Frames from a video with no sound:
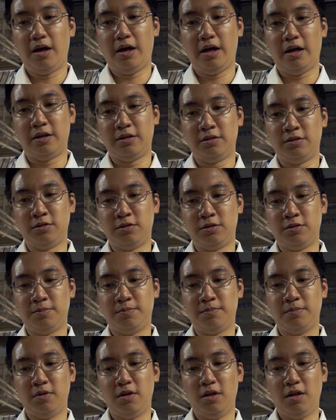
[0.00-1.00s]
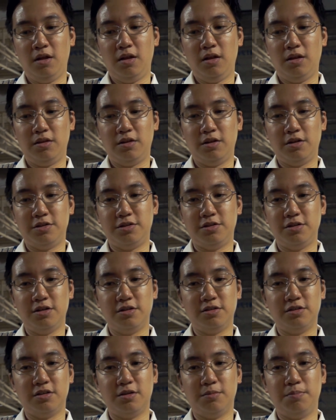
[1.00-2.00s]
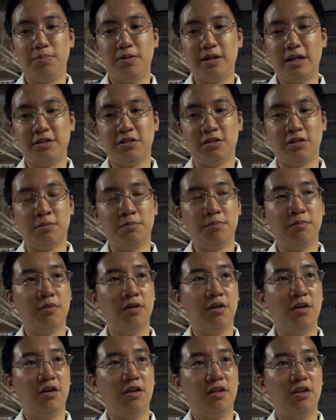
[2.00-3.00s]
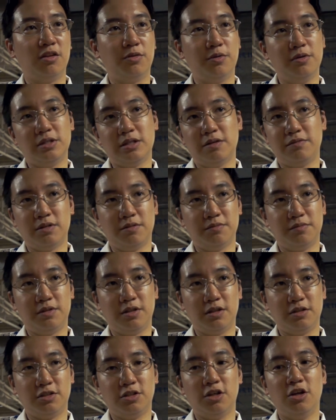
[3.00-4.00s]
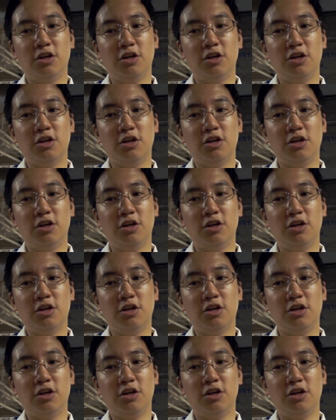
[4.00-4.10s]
and this is a Platinum 3776,